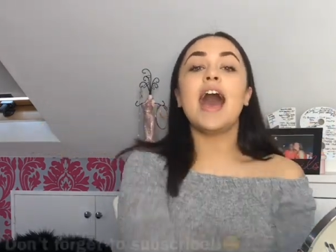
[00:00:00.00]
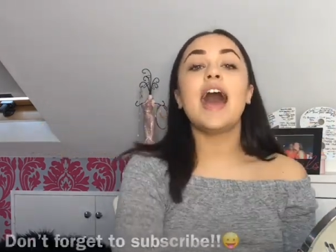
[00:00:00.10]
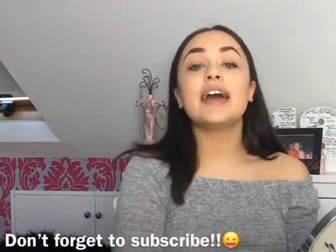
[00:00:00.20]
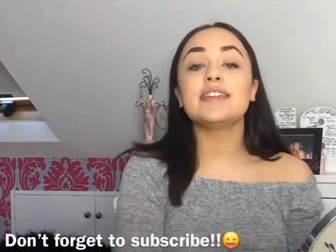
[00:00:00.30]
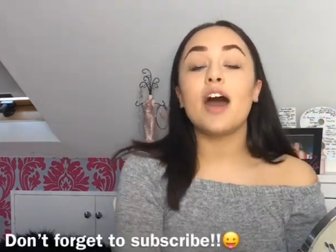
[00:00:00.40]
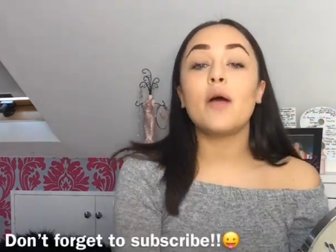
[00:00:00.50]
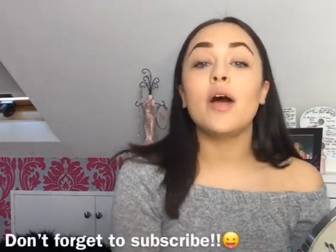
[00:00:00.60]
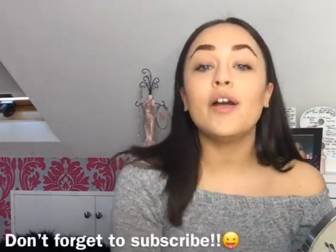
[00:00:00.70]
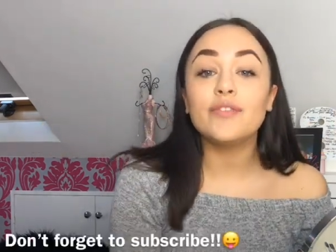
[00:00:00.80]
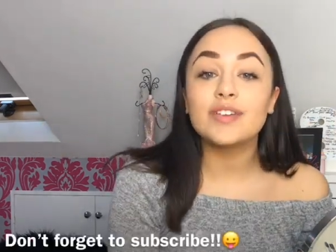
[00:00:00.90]
and I'll
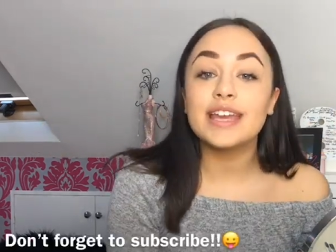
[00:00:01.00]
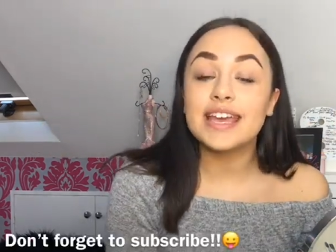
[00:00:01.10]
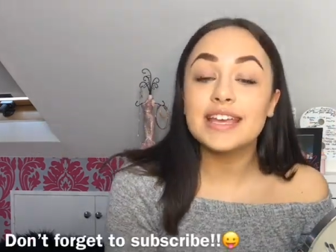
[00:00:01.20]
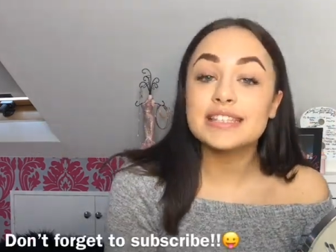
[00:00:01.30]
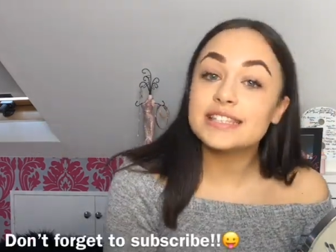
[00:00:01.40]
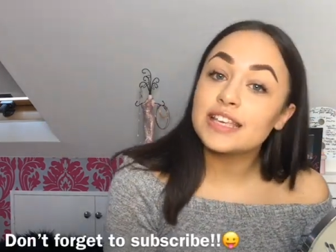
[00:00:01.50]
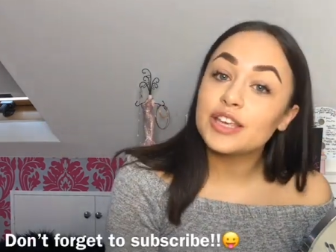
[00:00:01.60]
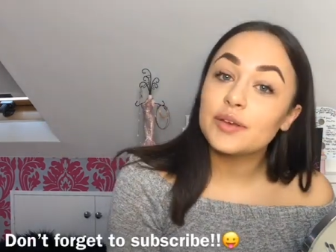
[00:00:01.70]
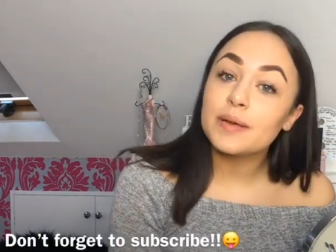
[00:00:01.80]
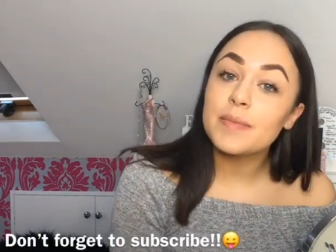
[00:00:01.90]
hopefully see
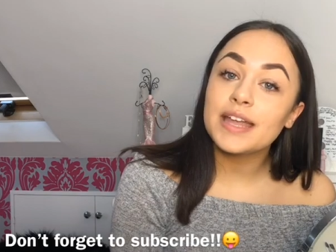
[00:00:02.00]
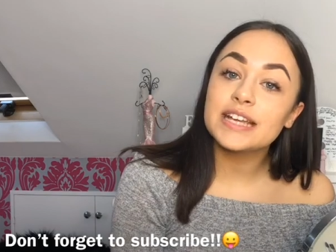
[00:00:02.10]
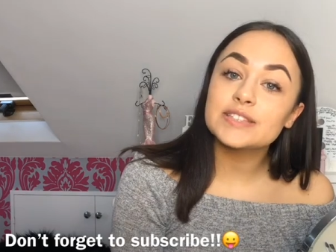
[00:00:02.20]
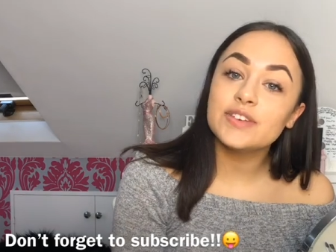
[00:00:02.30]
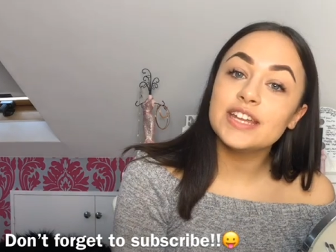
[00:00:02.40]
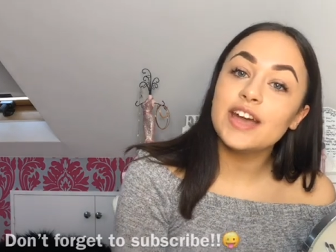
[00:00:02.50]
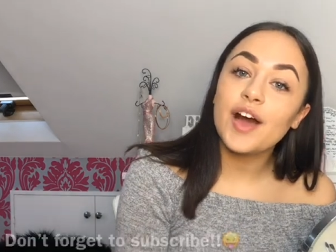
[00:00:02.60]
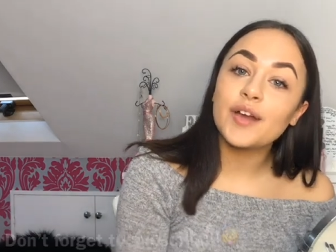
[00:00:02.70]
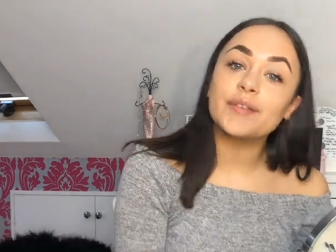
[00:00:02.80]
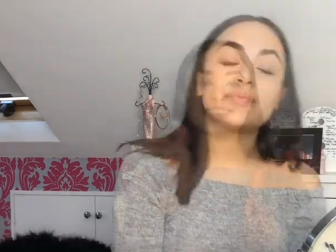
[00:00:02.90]
you in my next
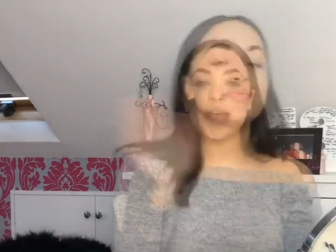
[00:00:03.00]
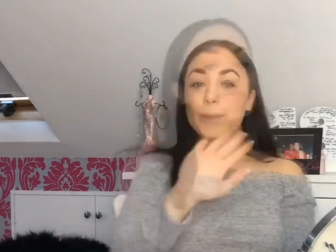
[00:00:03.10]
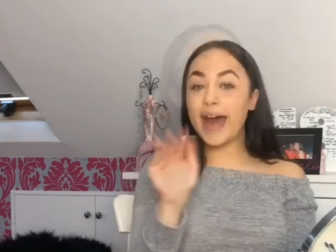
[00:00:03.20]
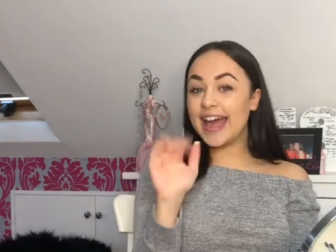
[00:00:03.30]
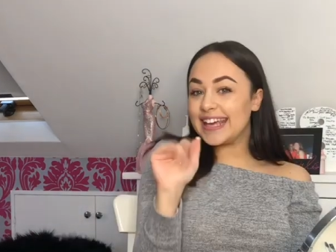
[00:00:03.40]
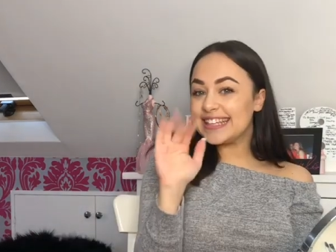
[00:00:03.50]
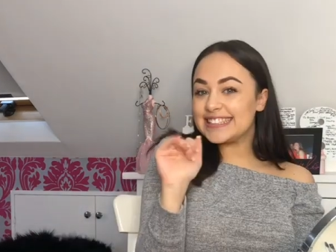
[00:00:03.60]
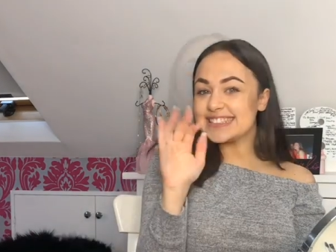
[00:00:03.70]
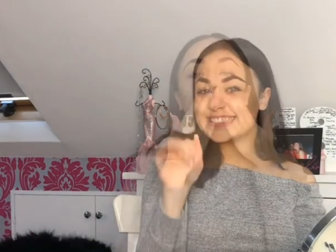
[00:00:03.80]
video. Bye!